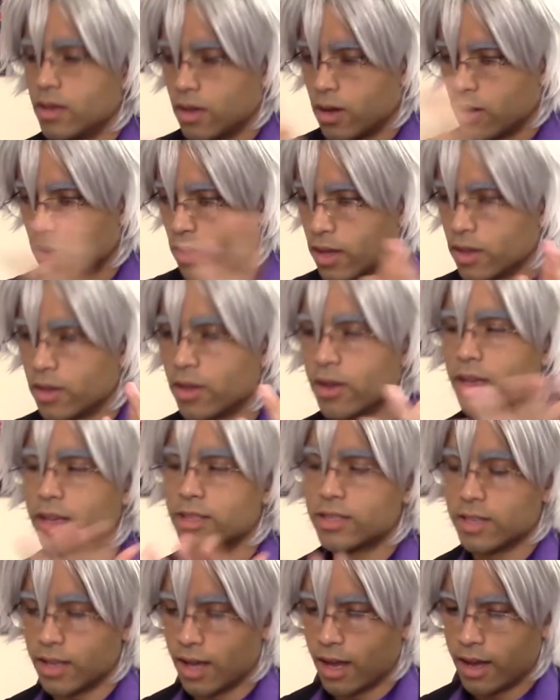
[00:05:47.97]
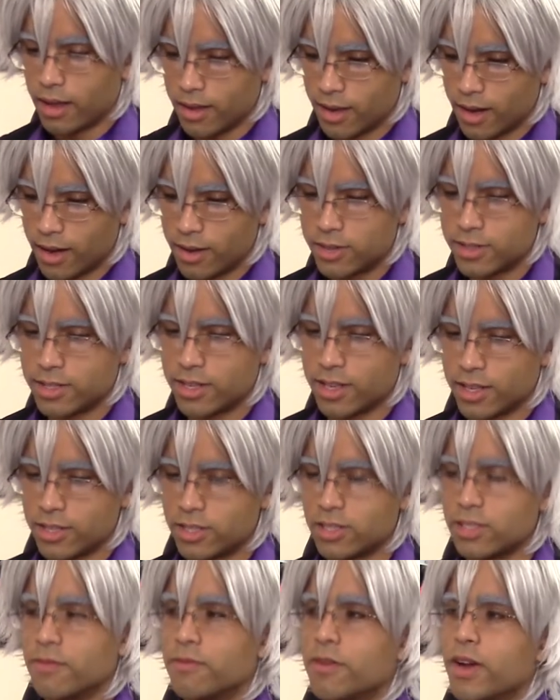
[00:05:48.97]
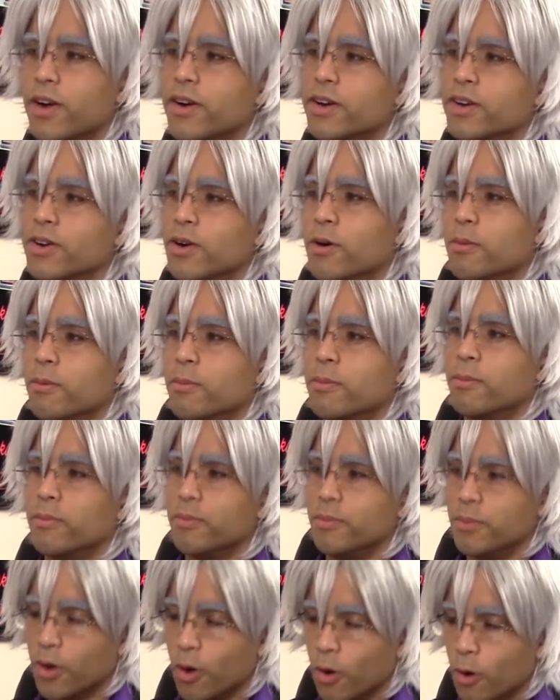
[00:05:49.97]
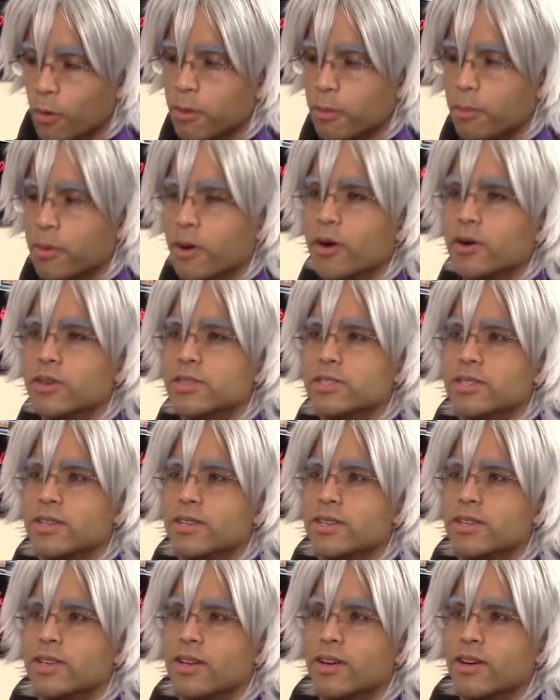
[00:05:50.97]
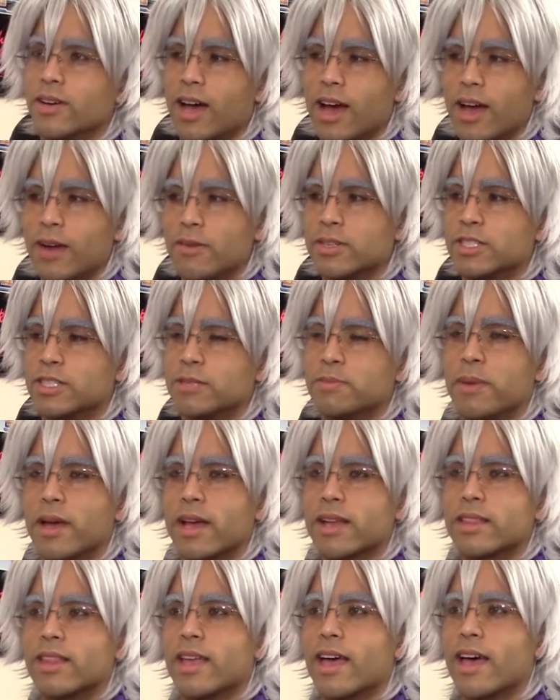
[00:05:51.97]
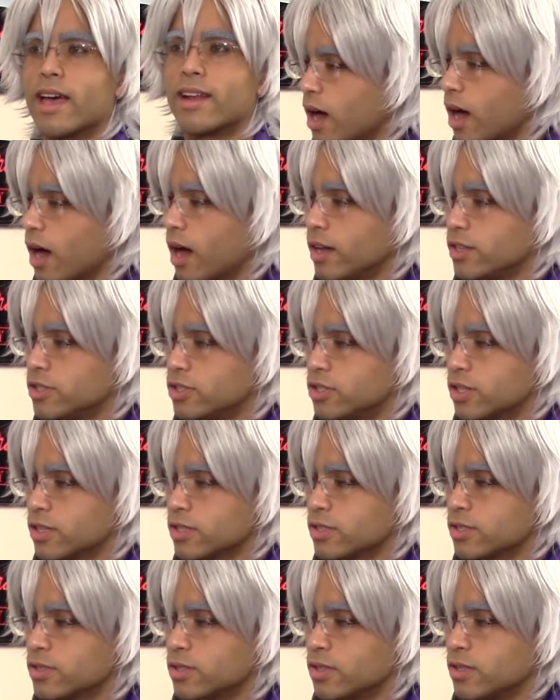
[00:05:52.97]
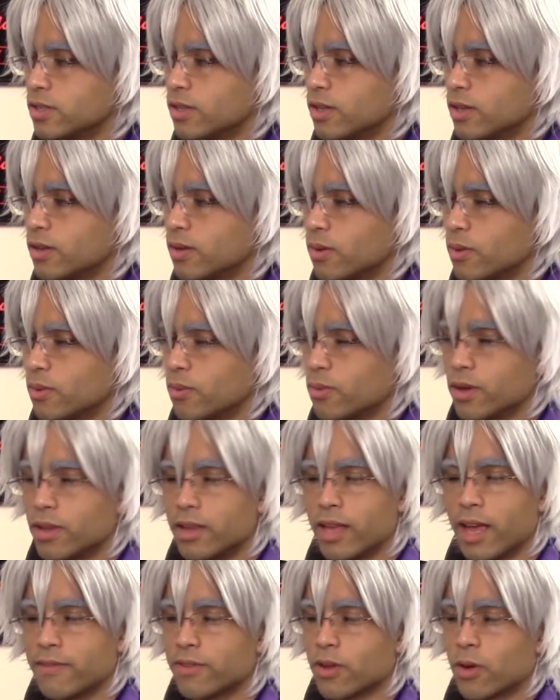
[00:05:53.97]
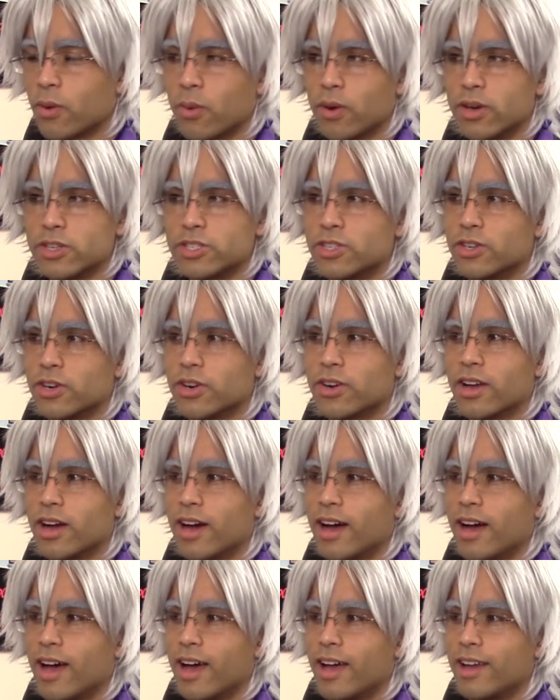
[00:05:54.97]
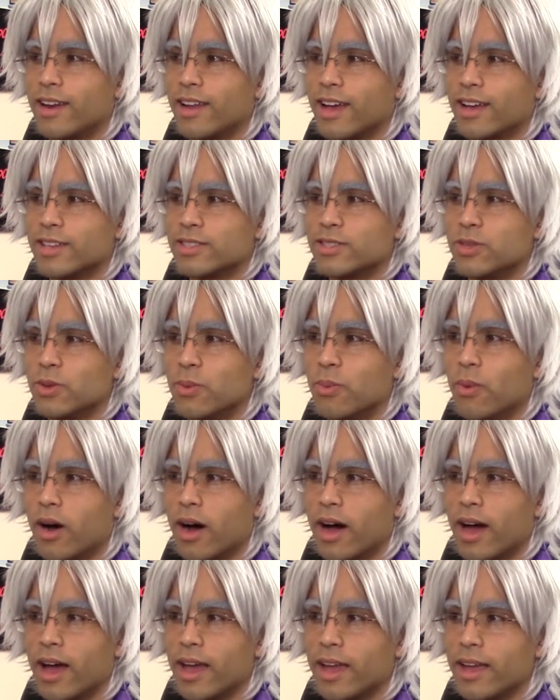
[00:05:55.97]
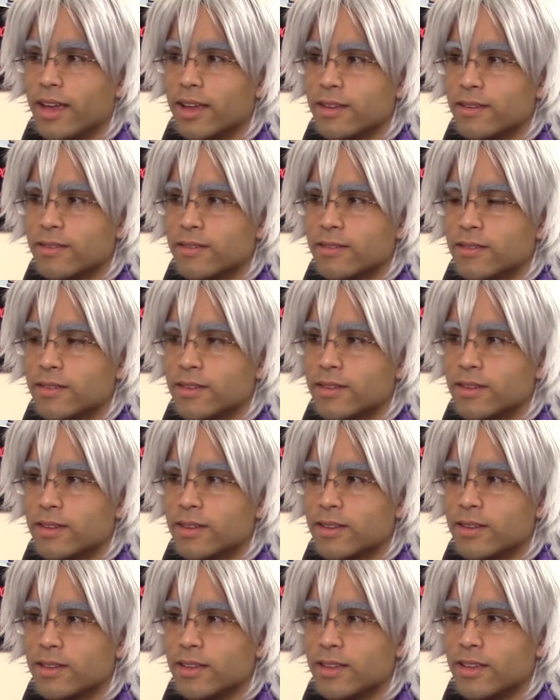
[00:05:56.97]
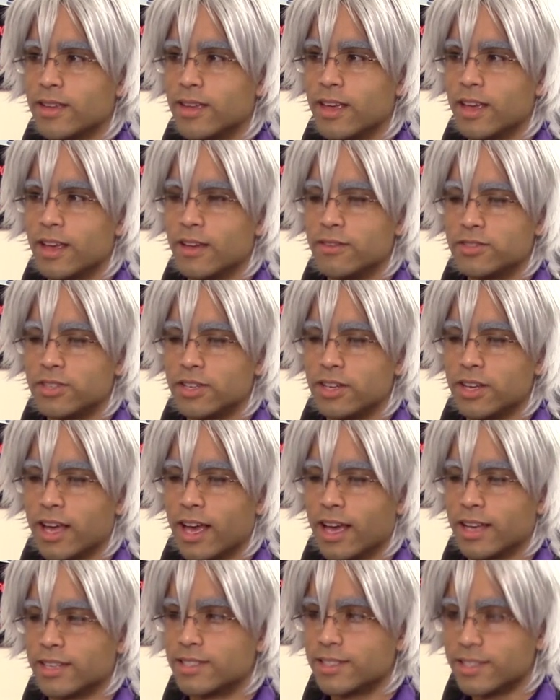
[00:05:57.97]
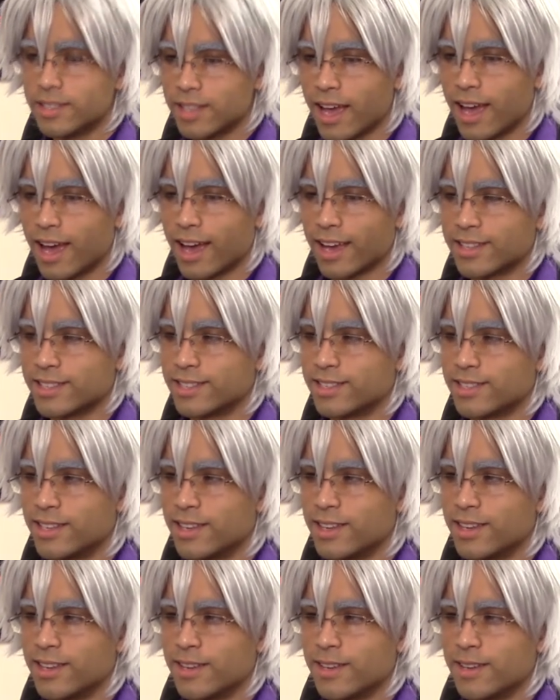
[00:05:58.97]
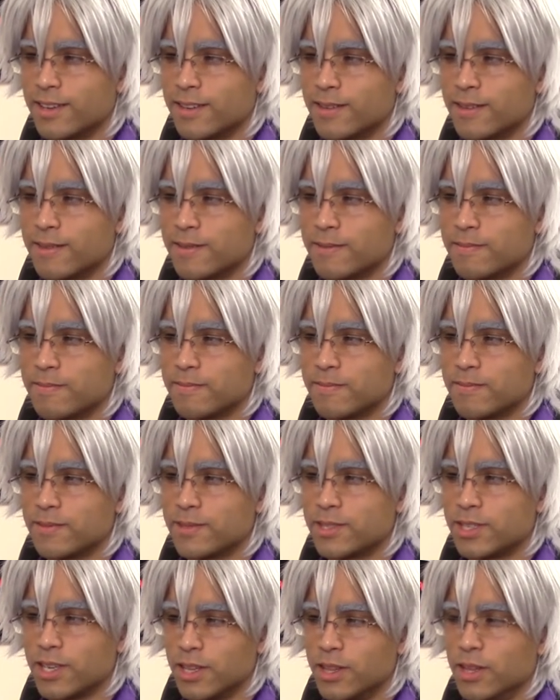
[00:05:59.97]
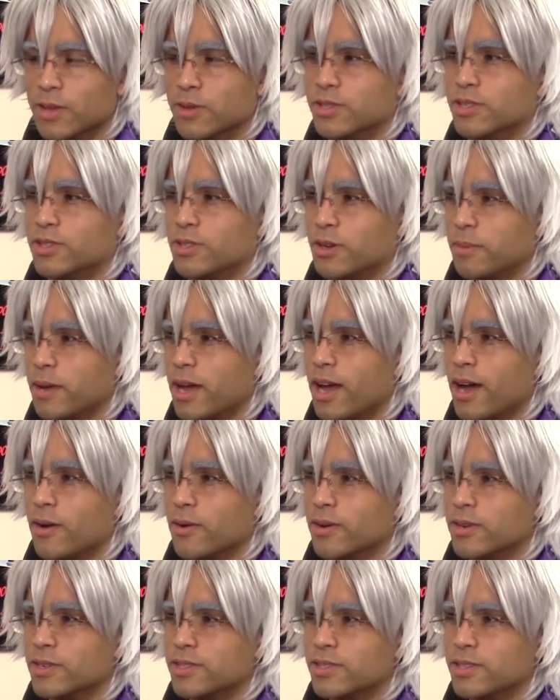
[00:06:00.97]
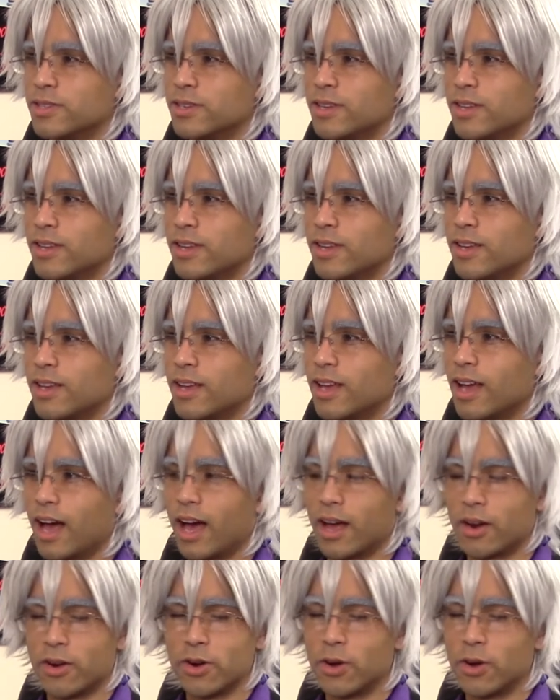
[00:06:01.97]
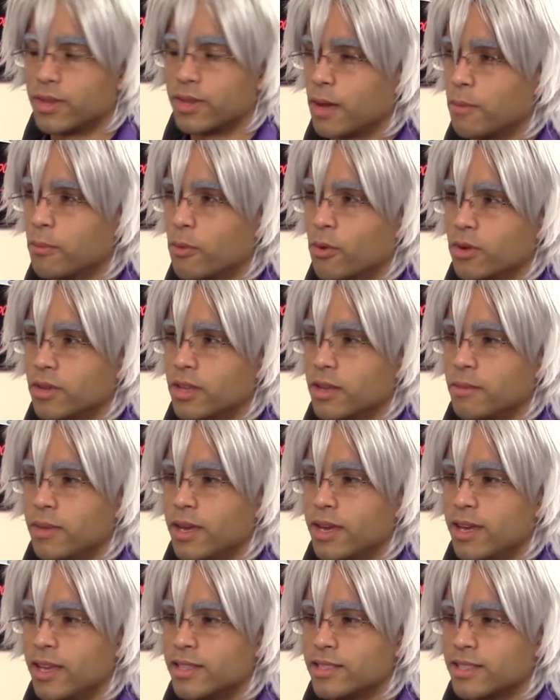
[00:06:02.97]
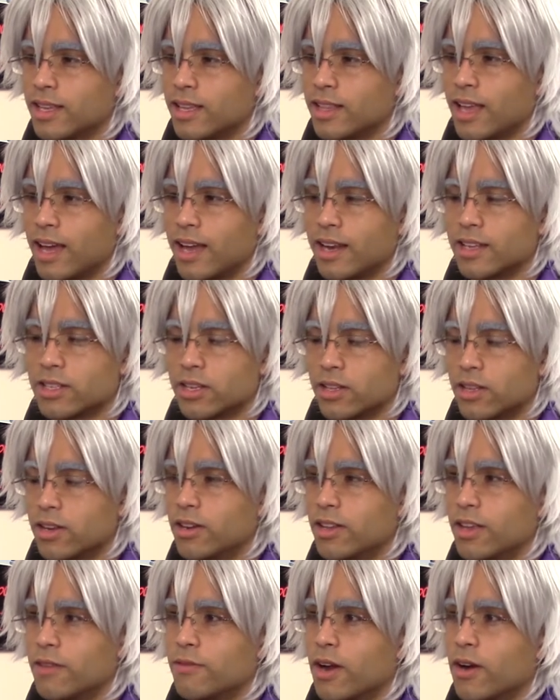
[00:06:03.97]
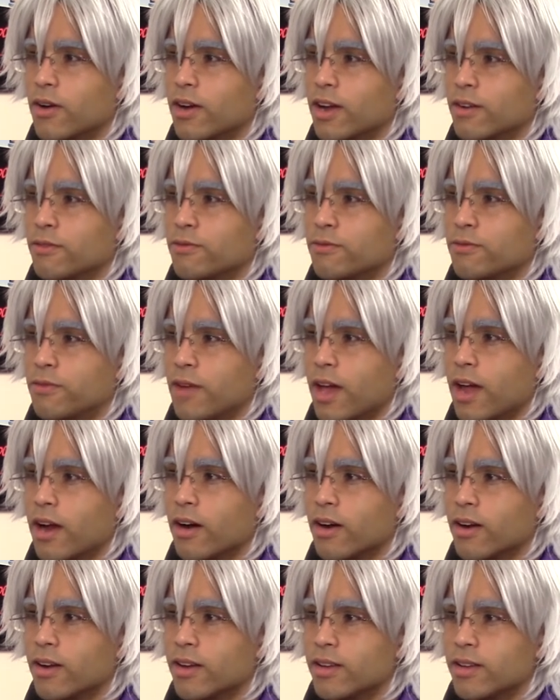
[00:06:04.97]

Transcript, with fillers: Okay, look, I understand that she's a very noble, noble person. You know, I respect that. I just really have to question her God as to why, if she has sex, she loses her powers. I don't that morally means, and that is clearly very unfair.